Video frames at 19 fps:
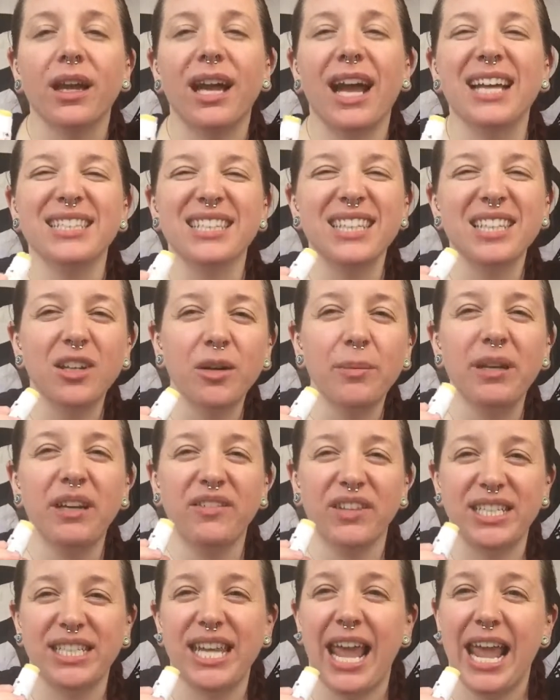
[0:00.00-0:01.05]
has a little bit
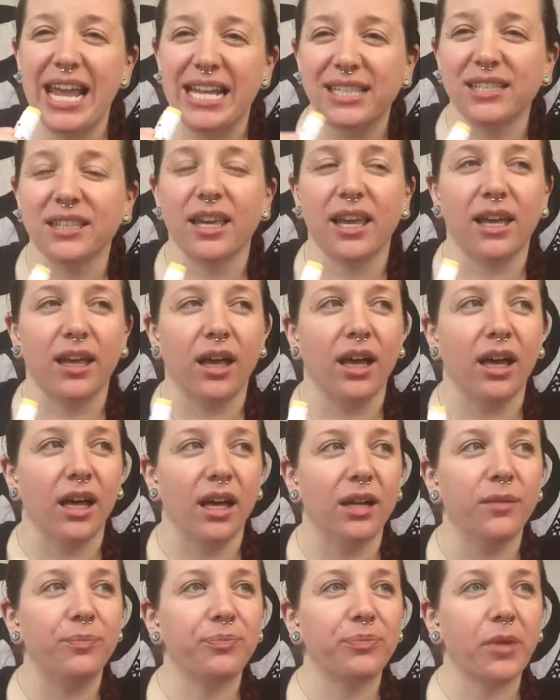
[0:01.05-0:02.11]
of a taste, like
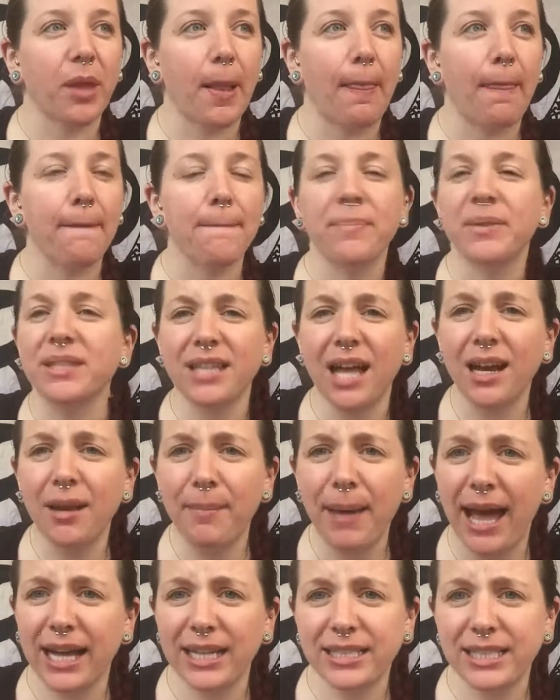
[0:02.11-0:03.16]
a, it's not a
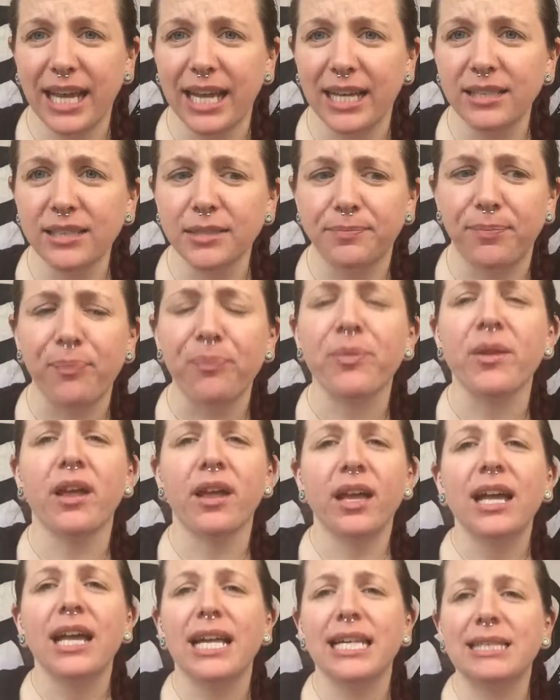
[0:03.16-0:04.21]
bad taste.
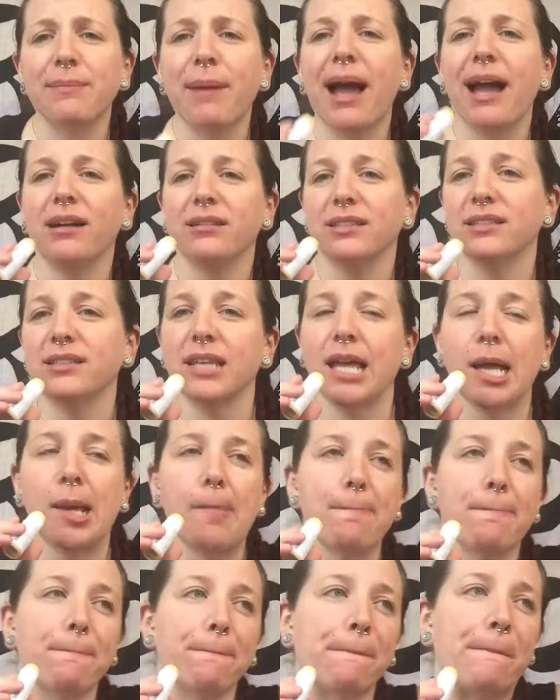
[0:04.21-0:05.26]
It's mild. It's like,
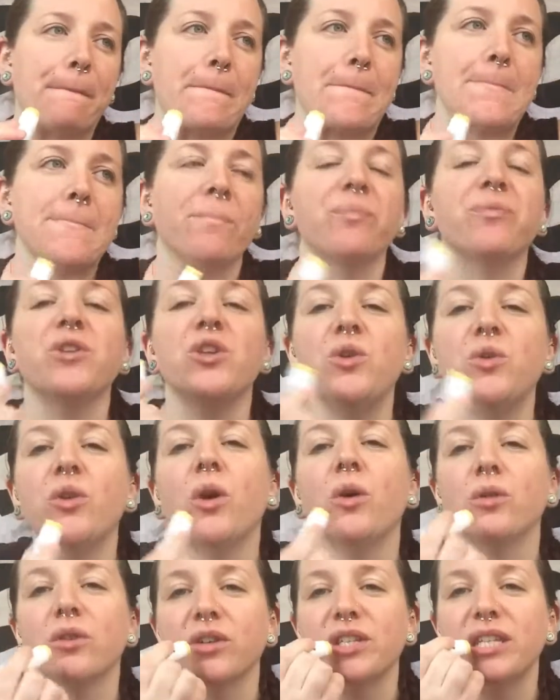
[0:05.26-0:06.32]
you
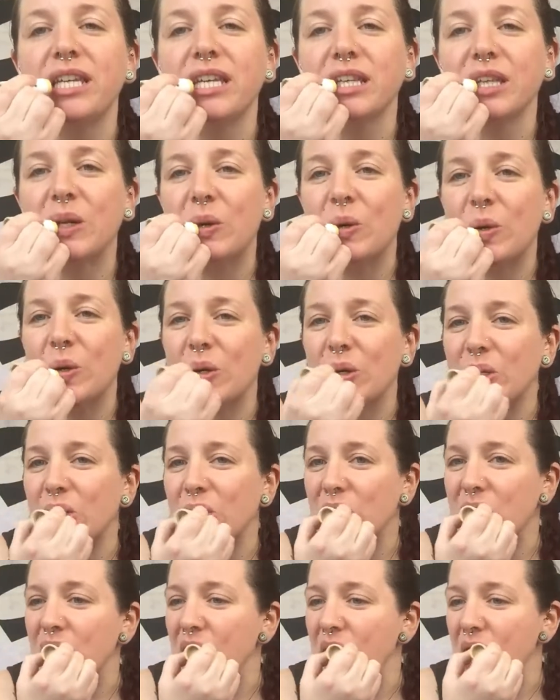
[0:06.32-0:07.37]
know, there's healing
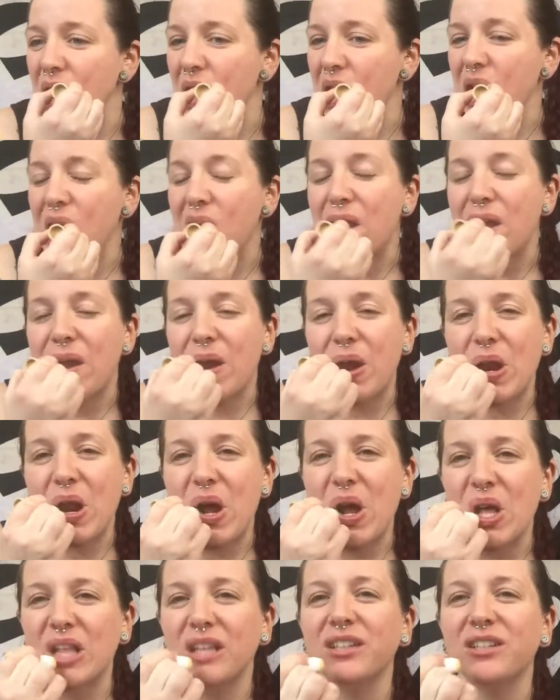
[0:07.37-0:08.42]
oils in here. You
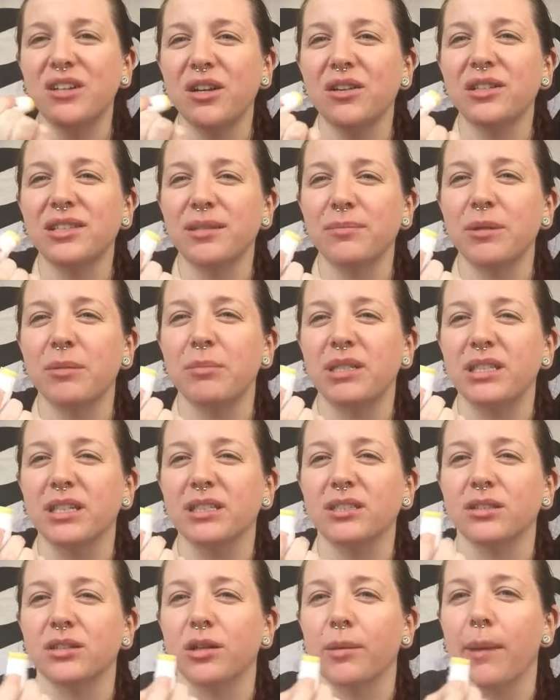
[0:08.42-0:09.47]
know there's something
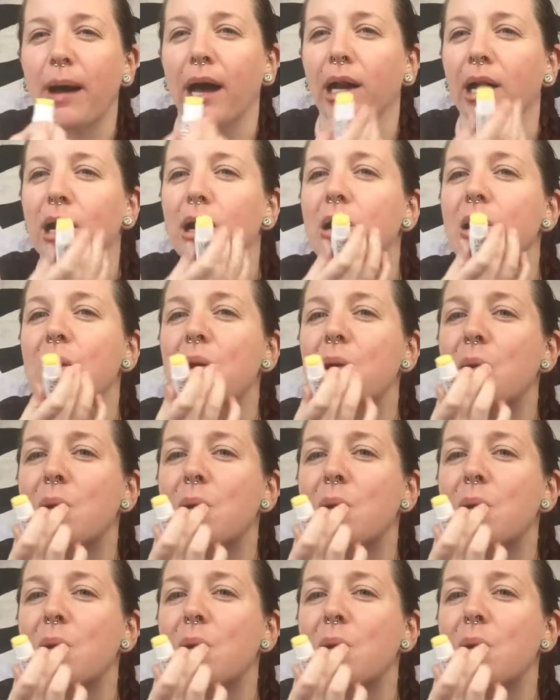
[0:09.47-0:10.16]
medicinal about it.